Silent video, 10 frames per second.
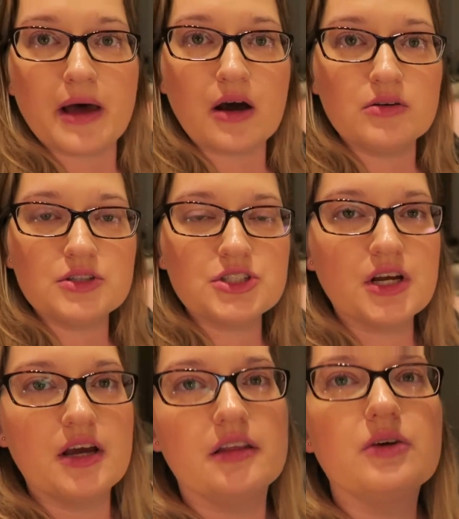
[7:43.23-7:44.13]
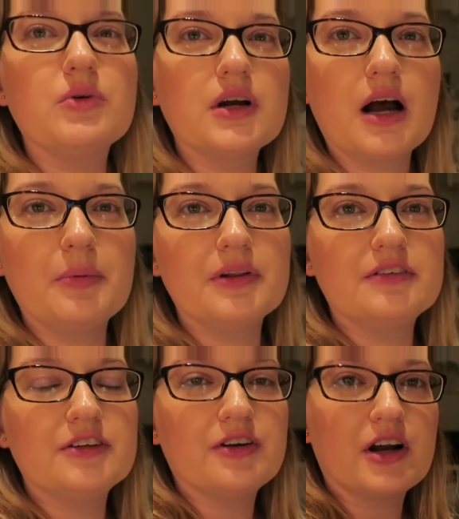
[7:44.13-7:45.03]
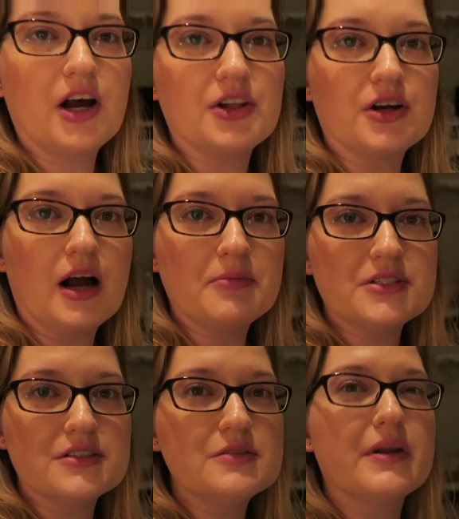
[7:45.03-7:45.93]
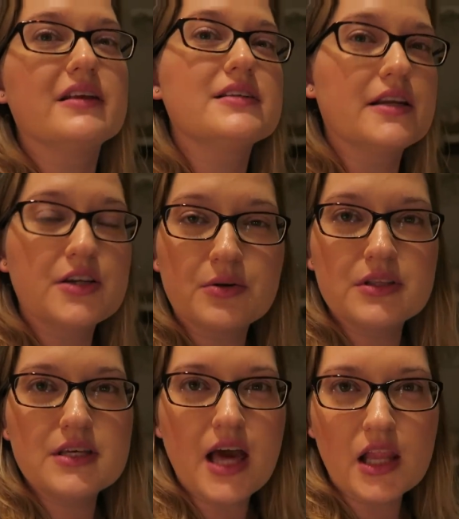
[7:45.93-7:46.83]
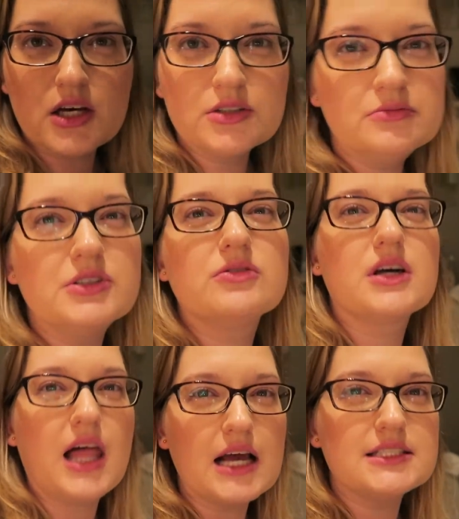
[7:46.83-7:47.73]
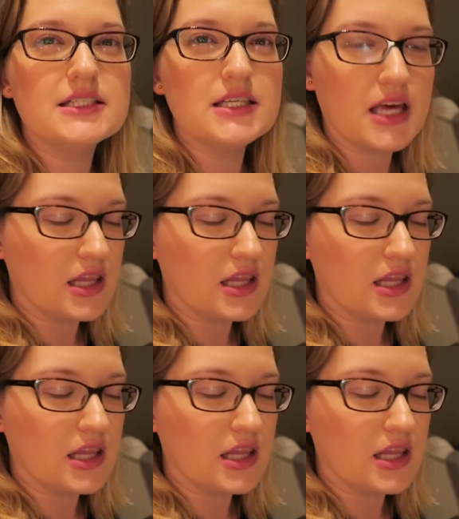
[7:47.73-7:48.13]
pouch. There were a couple of different color options, but I decided to go with the yellow, you know, classic